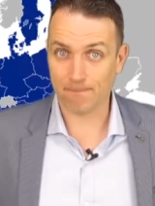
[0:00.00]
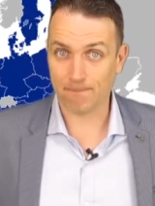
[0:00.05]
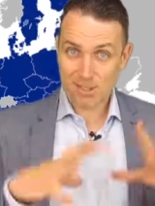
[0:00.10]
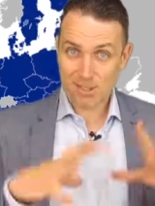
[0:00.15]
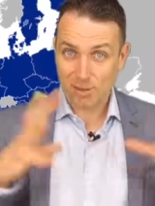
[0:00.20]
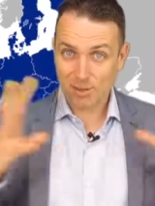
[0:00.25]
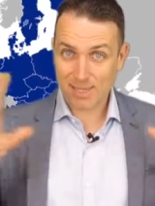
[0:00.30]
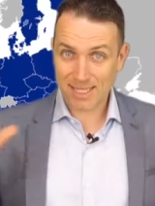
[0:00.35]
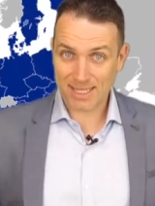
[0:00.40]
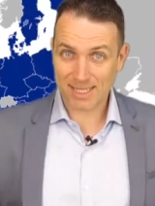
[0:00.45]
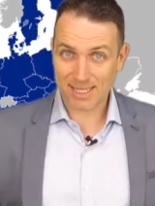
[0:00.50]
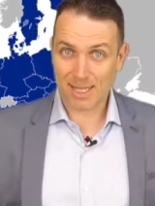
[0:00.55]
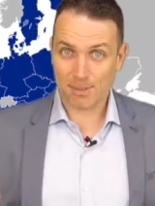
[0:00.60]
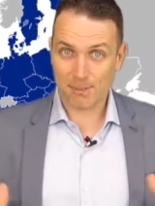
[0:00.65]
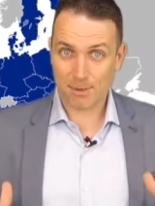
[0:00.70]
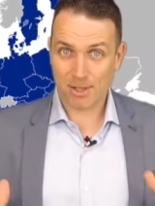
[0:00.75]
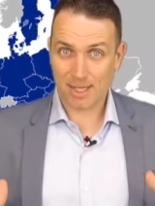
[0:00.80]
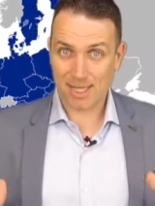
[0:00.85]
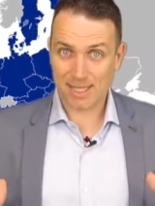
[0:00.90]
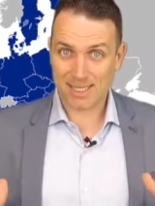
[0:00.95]
So that
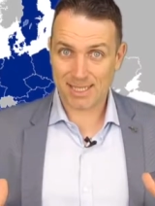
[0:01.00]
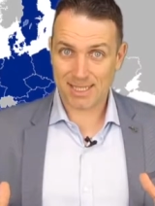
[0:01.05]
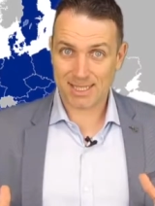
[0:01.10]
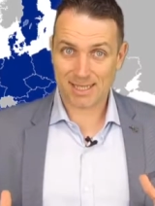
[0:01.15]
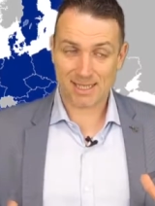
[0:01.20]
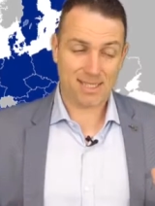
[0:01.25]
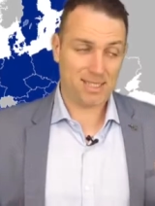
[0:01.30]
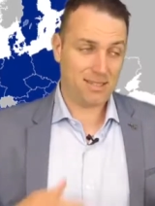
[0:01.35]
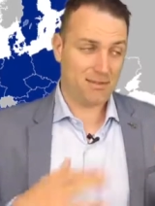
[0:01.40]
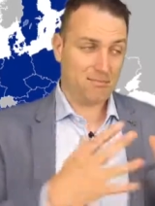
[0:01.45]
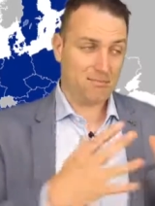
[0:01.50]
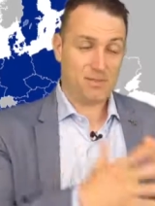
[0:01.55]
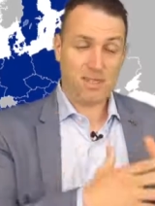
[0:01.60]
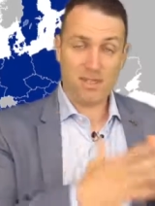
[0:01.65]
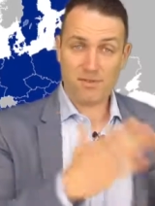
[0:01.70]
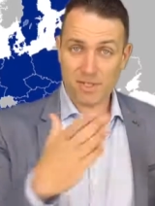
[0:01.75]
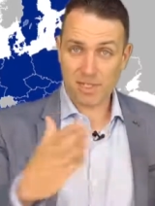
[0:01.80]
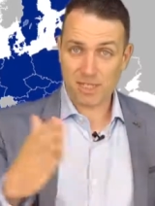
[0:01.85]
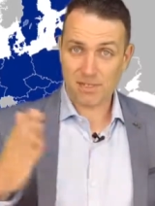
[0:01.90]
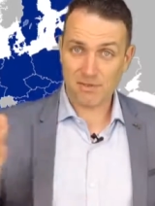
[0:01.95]
summarizes it.
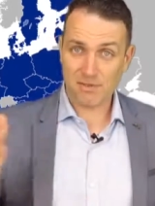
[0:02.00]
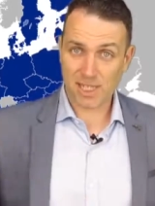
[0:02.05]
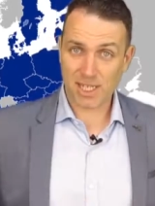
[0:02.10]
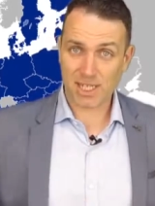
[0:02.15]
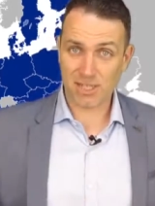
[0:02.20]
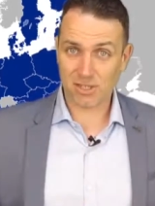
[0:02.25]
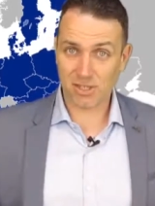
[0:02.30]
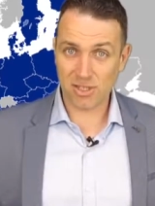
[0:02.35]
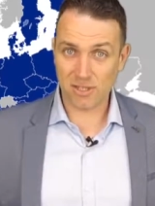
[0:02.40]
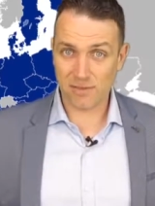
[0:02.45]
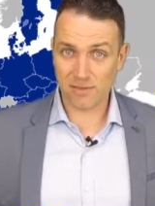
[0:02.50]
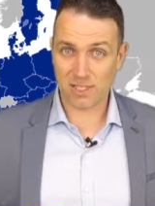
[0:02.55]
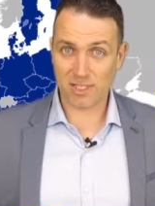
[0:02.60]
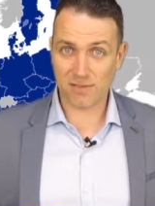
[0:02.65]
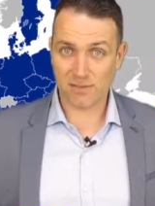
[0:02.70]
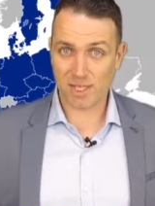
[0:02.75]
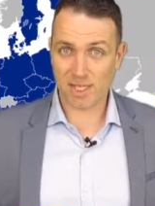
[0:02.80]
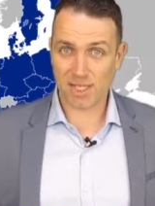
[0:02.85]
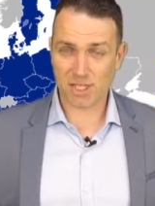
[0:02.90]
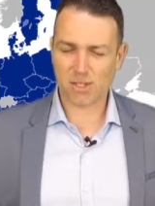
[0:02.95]

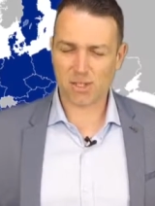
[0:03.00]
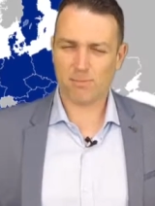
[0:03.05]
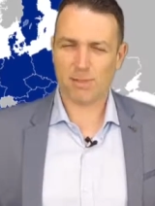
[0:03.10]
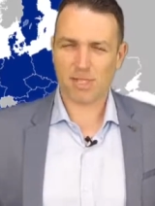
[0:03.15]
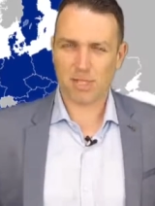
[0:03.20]
Diversification,